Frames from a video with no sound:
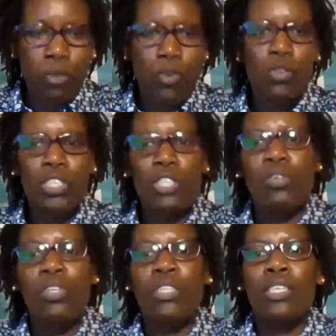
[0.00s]
And when your
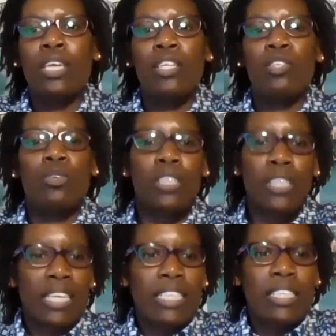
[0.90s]
COE is cancelled,
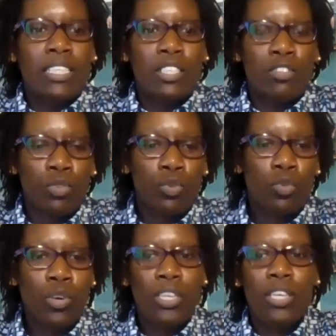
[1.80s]
the next thing is for you
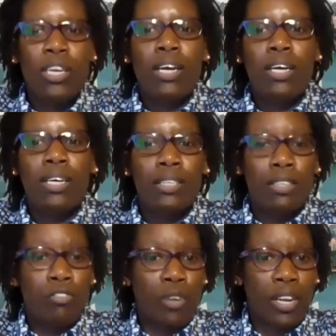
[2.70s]
to go and hear uh,
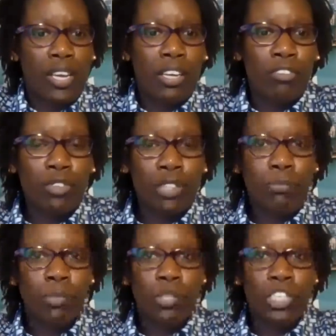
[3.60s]
for a hearing for
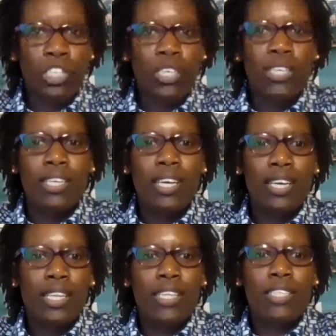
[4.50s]
deportation,
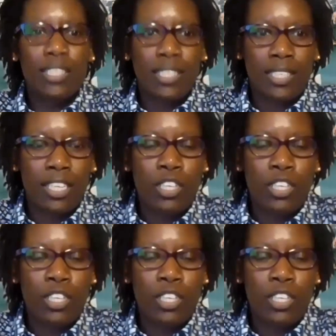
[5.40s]
and that's it.